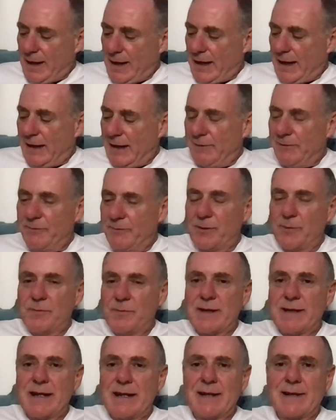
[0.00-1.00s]
And from
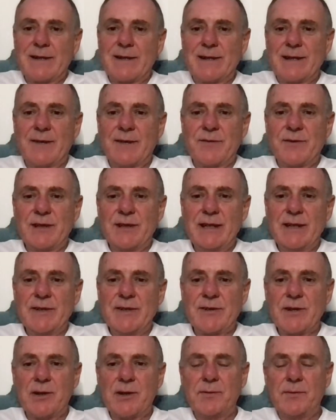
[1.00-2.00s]
the tests I've seen
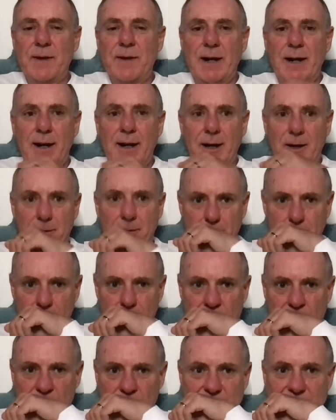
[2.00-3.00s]
so far,
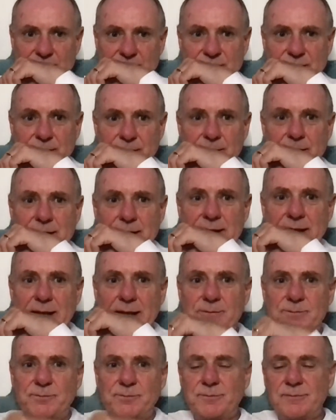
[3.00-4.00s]
it's doing
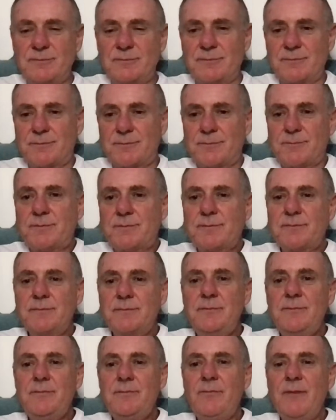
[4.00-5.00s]
that
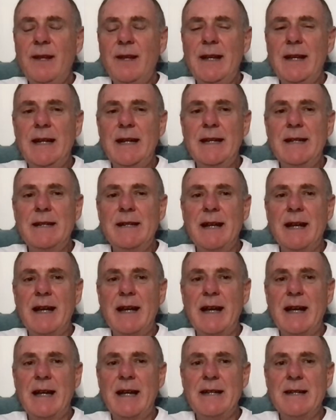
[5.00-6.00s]
in
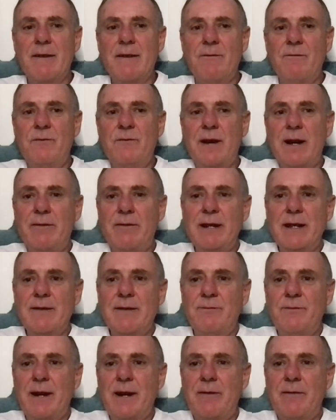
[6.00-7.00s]
a very,
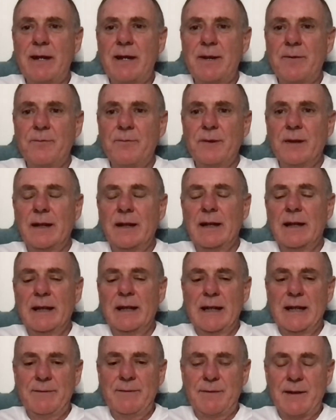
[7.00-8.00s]
very
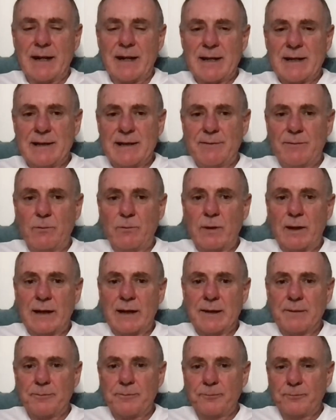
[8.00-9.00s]
effective
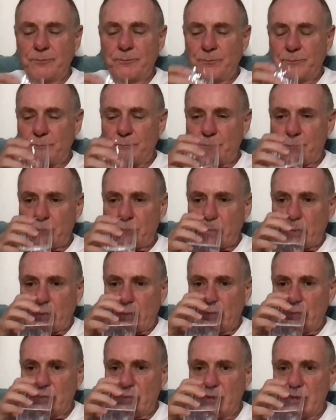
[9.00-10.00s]
way.
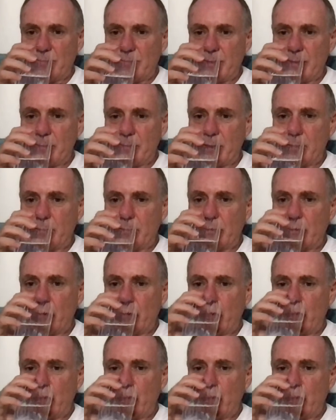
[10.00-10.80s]
Excuse me a moment.